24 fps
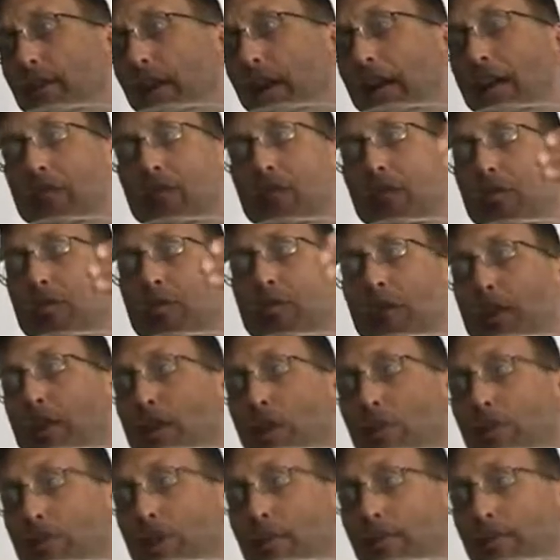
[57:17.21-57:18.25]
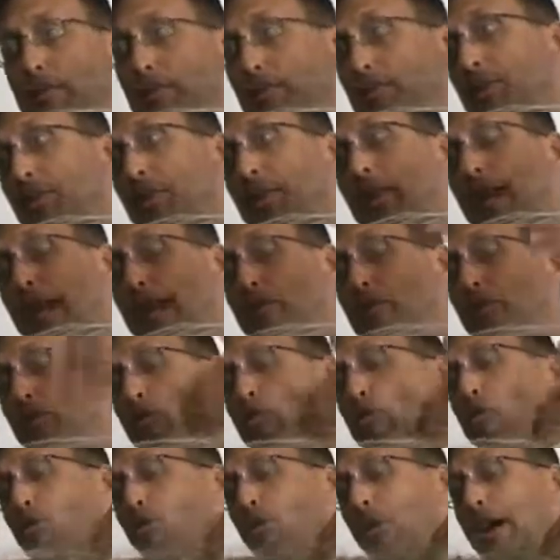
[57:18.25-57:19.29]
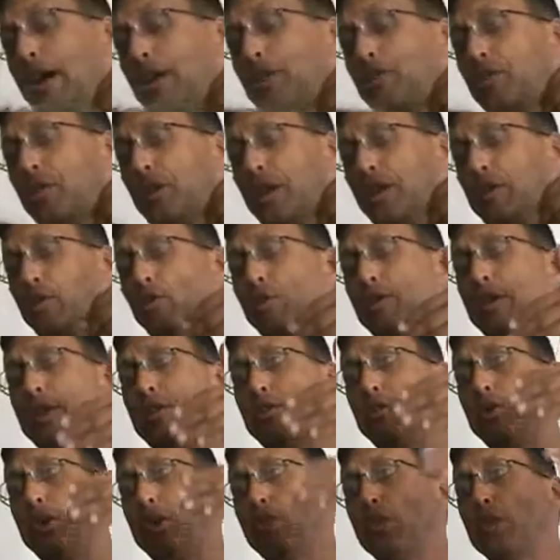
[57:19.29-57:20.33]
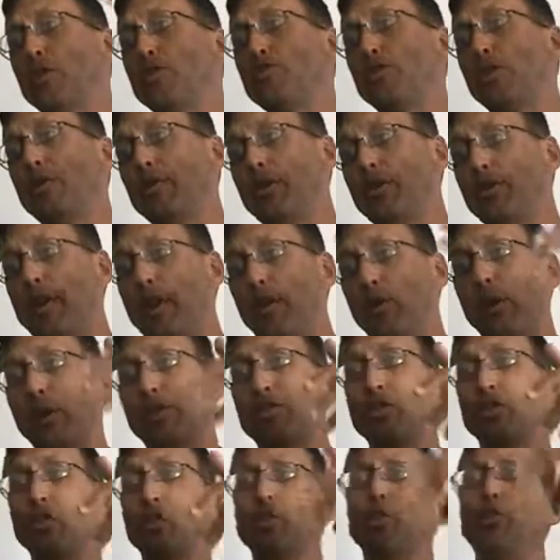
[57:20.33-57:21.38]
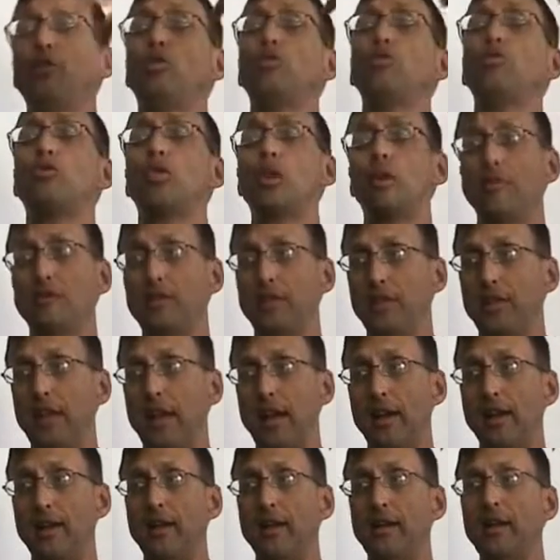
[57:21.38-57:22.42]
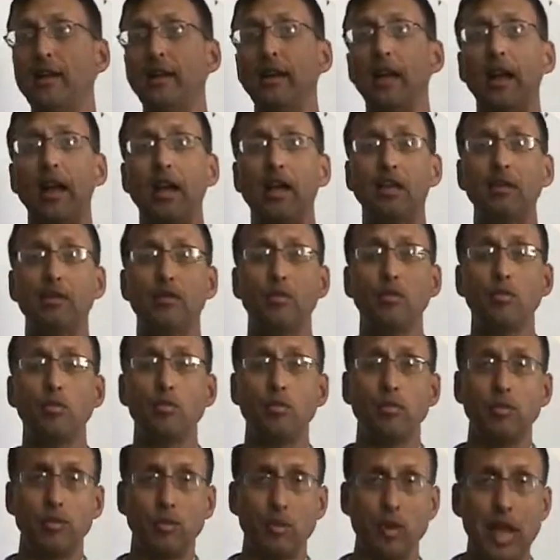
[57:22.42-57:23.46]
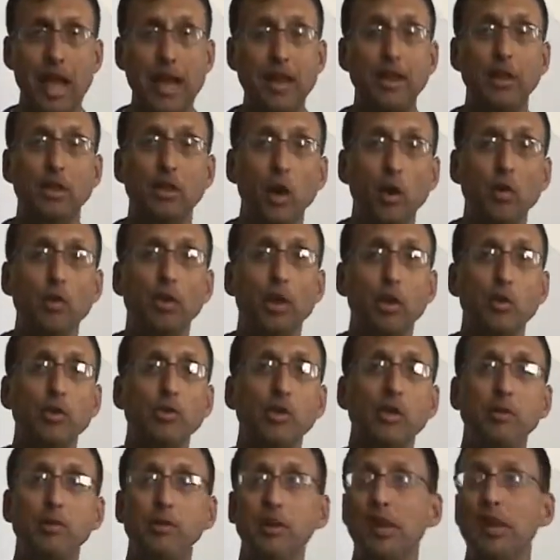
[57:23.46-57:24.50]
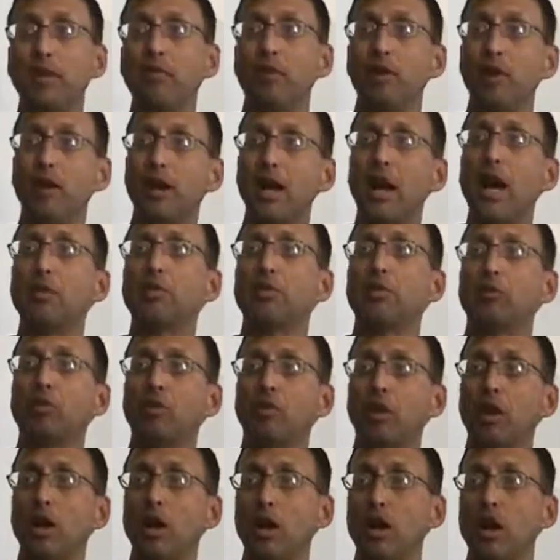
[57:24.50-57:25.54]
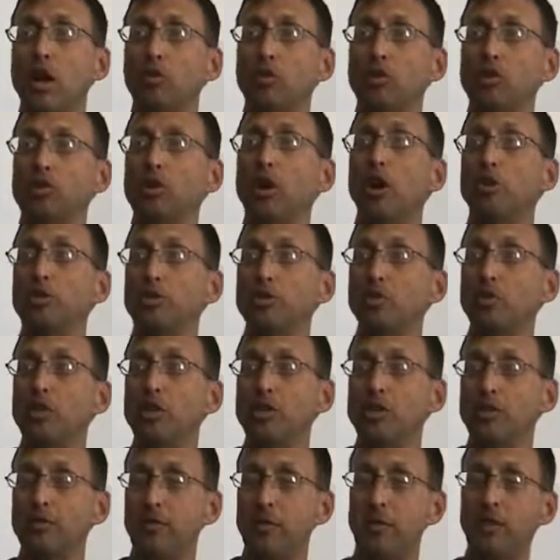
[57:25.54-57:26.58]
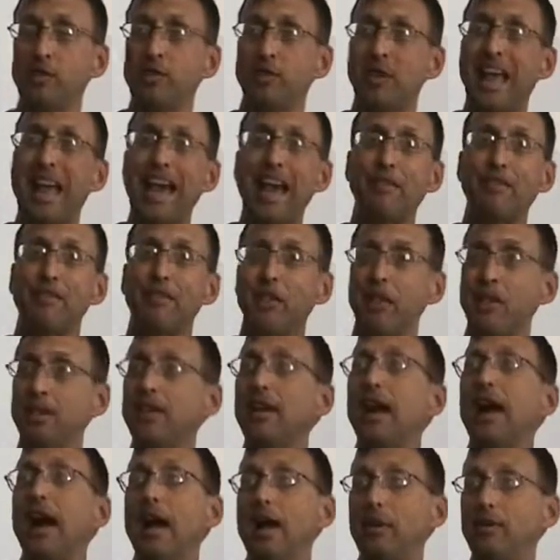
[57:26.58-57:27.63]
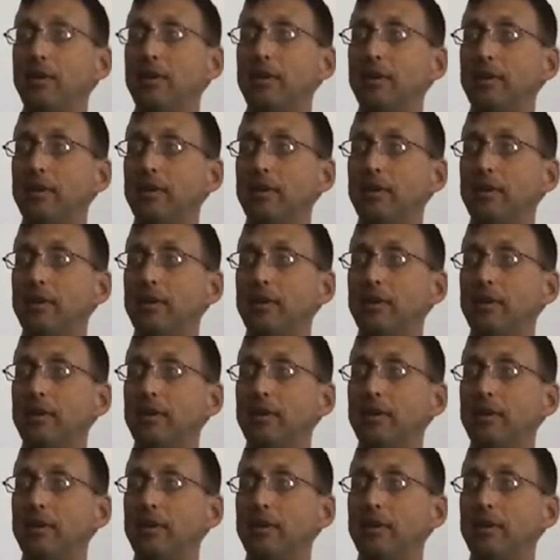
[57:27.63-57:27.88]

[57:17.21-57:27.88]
It seems to make no difference. At Duke, where I trained, we're not doing one treatment a day, we're actually doing two treatments a day. And anecdotally, we seem to get very comparable uh, uh, results. We just finish in half the time.